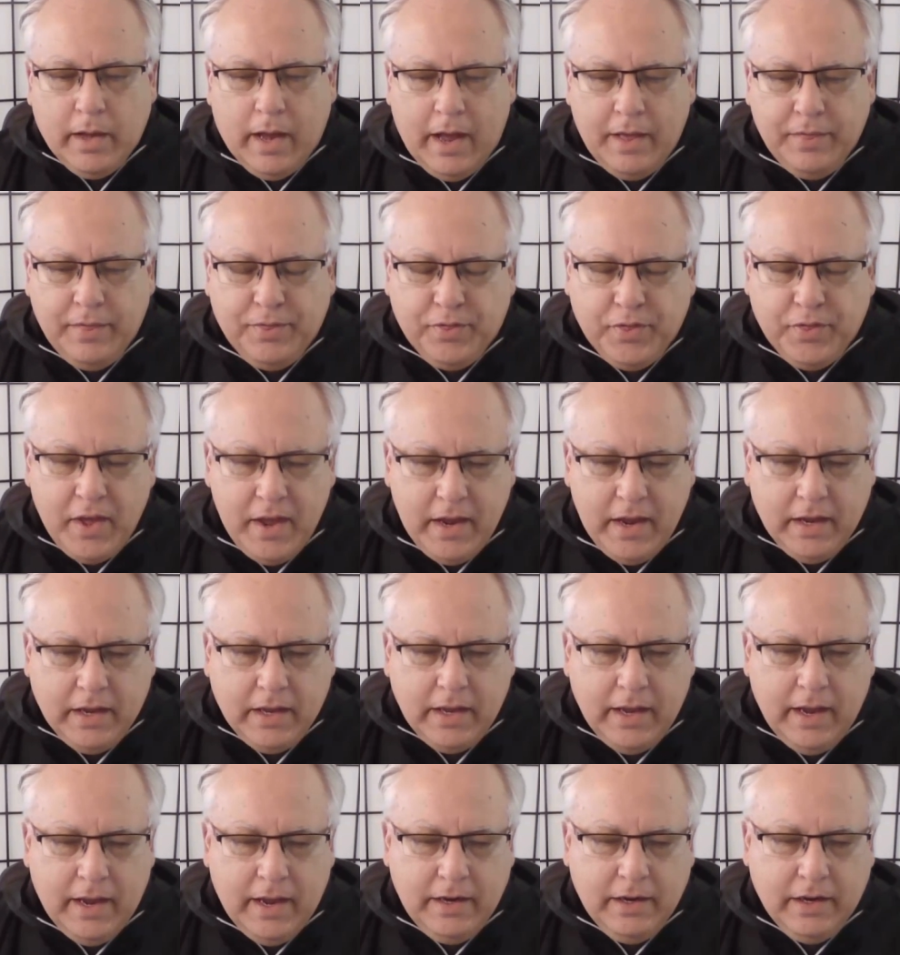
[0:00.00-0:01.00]
I think,
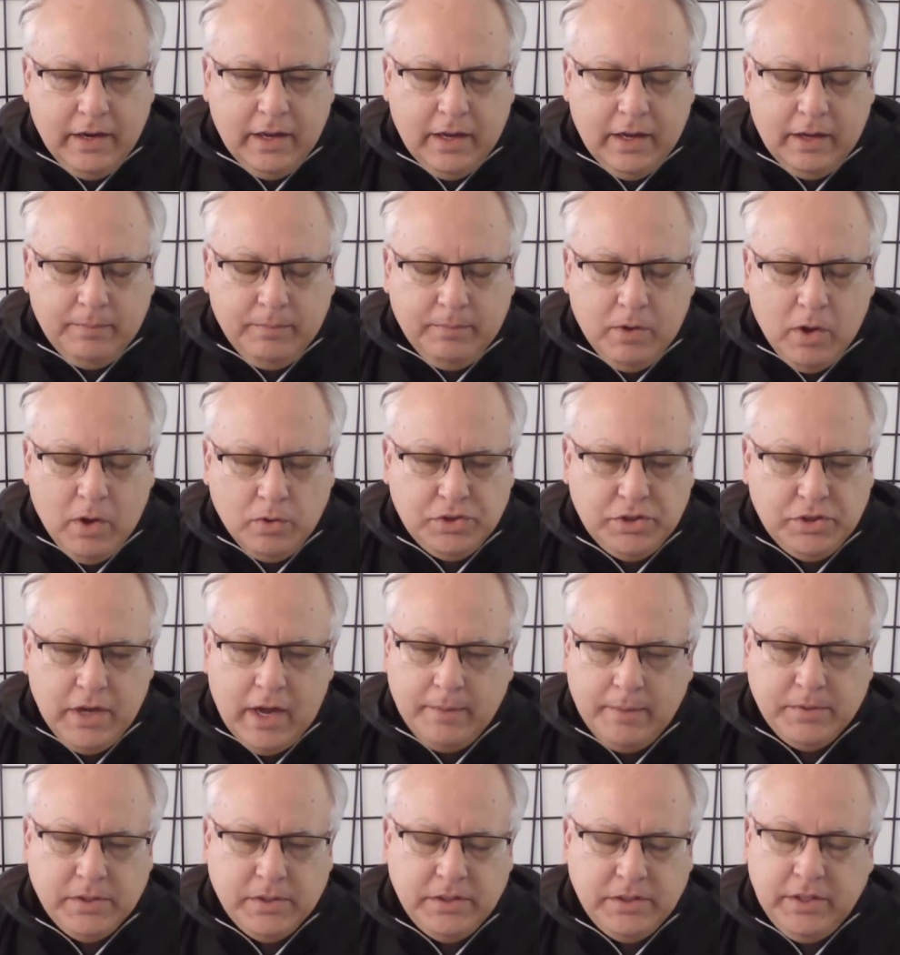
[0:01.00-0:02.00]
and Coach
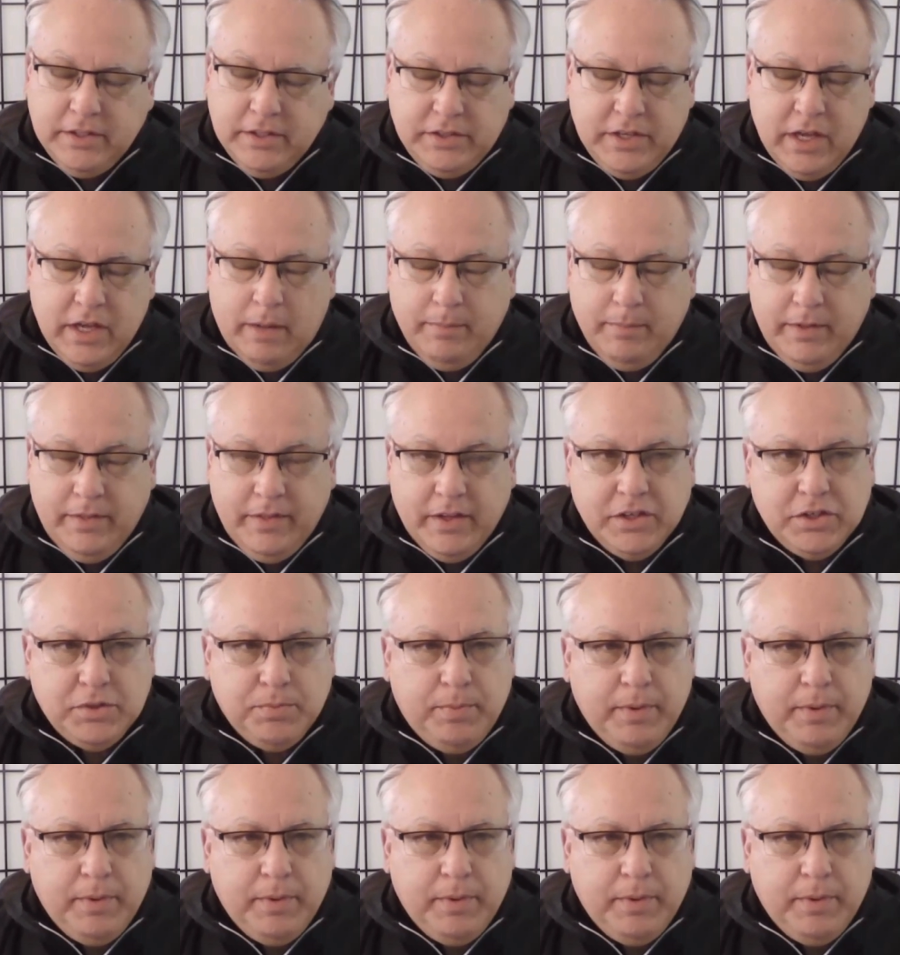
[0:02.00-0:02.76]
Thompson didn't tell me this,